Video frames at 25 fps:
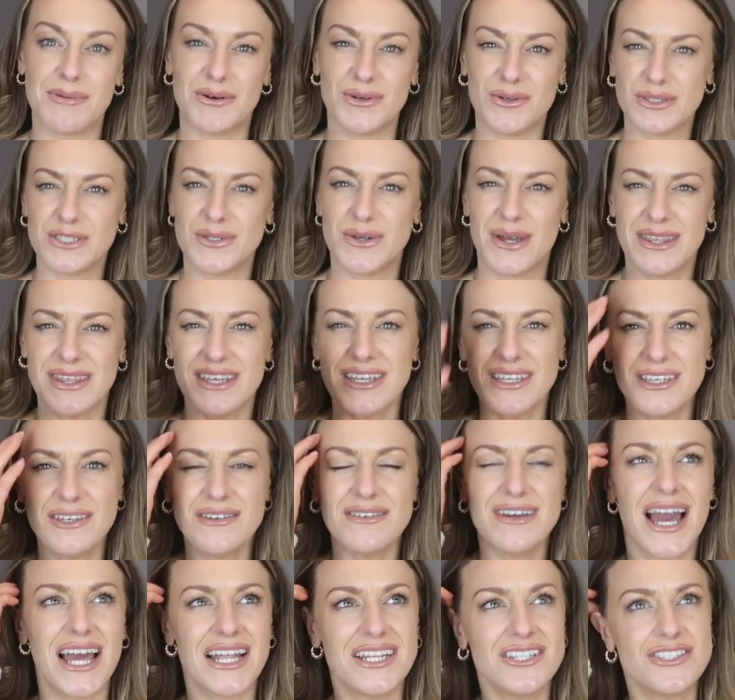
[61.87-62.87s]
But also I think
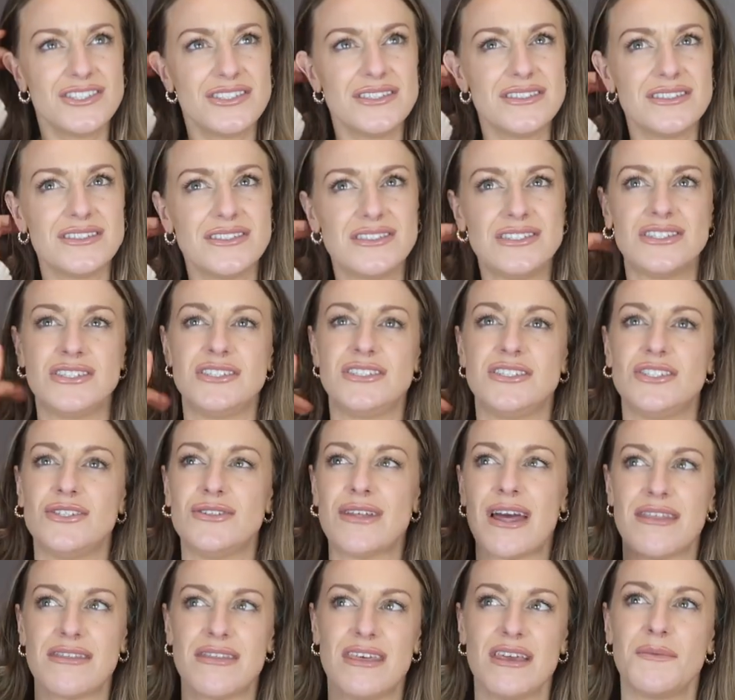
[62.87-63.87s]
you can do
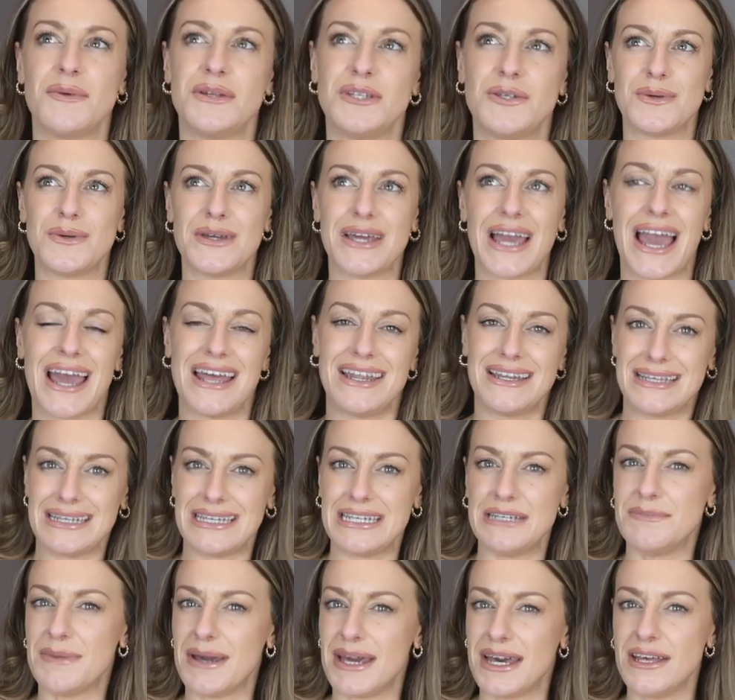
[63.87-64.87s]
that thing get an
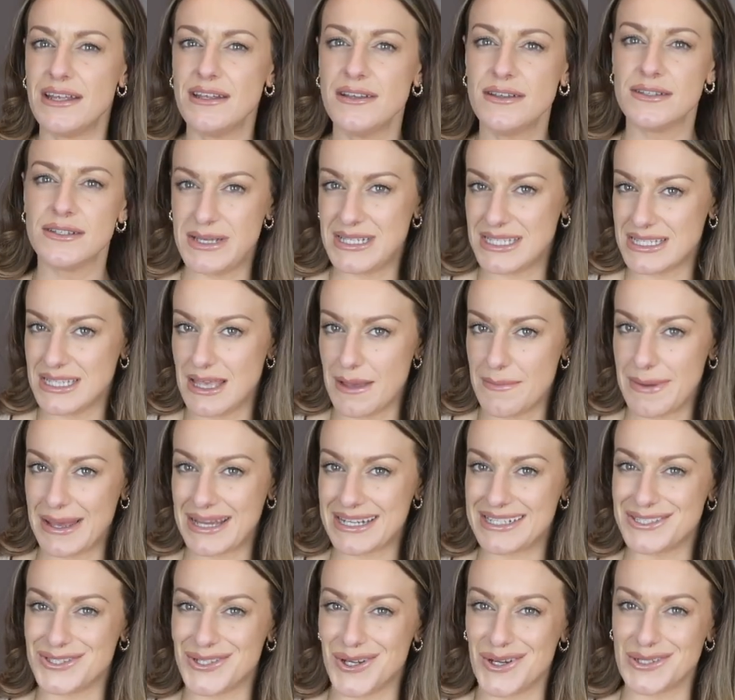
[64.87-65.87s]
email, pieces come
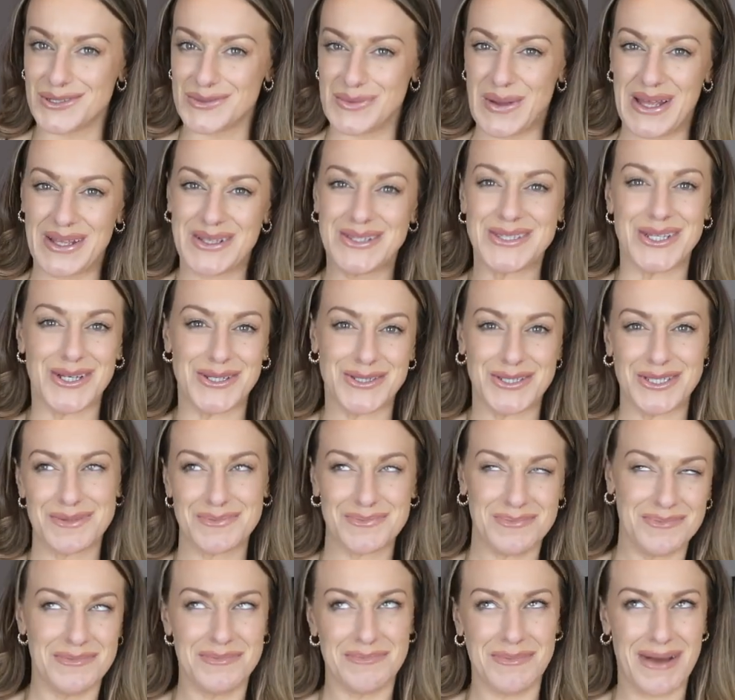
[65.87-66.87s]
back in stock as well, so just
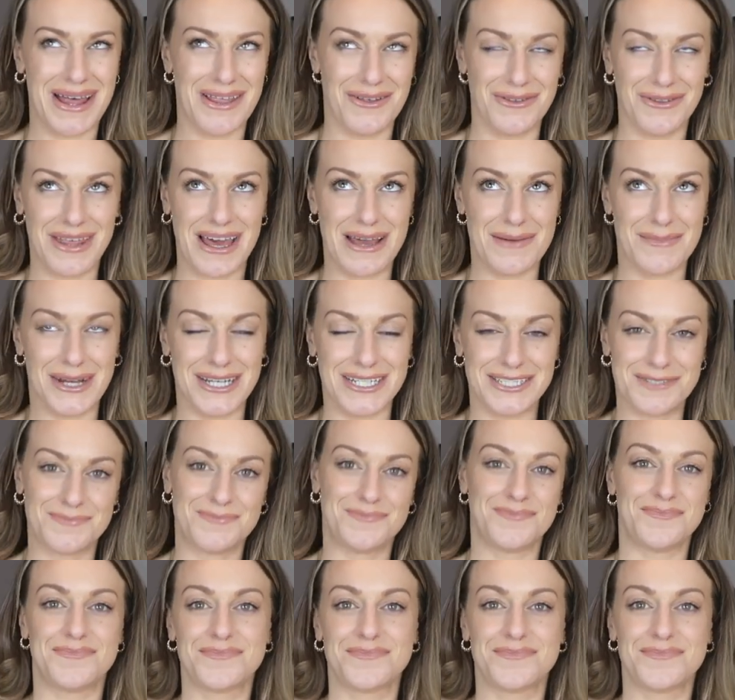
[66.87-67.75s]
bear all that in mind.